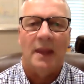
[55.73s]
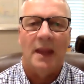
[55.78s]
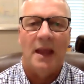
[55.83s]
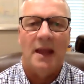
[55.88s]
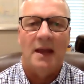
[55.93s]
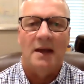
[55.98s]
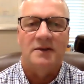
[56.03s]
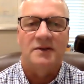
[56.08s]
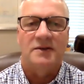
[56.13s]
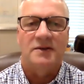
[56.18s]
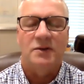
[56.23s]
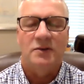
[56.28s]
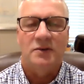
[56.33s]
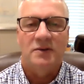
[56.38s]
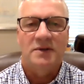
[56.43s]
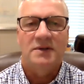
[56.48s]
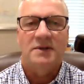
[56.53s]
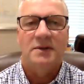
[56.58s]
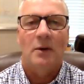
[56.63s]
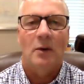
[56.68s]
and
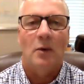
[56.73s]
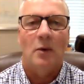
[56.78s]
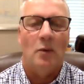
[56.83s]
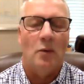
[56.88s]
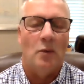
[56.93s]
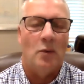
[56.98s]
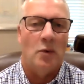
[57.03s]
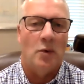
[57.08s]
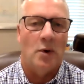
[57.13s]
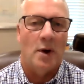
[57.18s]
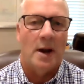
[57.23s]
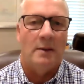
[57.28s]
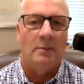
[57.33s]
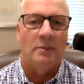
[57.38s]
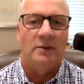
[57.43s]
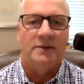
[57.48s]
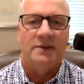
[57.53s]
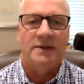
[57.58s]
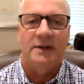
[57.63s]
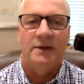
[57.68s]
students were
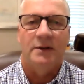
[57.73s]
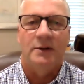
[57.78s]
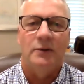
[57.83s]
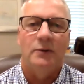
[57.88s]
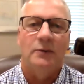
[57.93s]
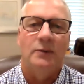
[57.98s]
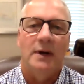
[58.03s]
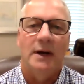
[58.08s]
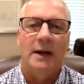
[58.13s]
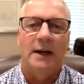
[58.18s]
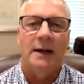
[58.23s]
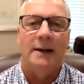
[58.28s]
able to